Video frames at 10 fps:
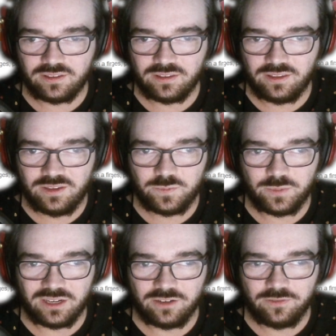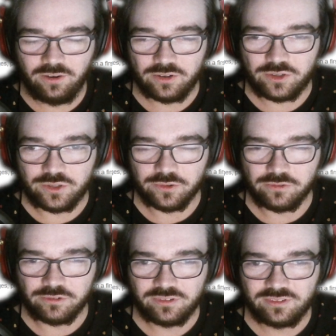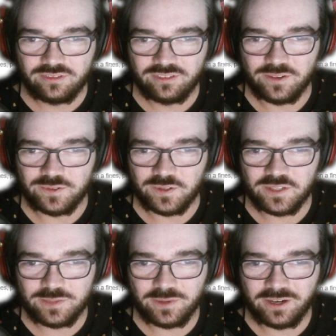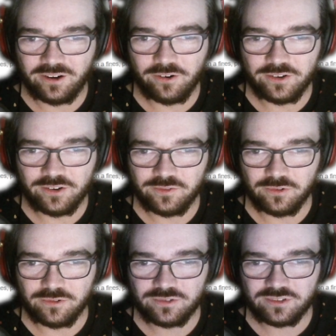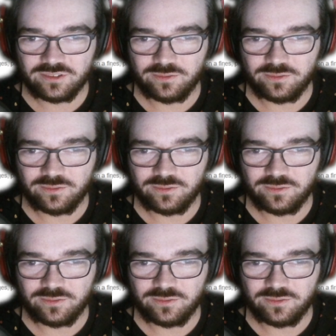Is Bedivere a dude? Because this is by Orange Rouge,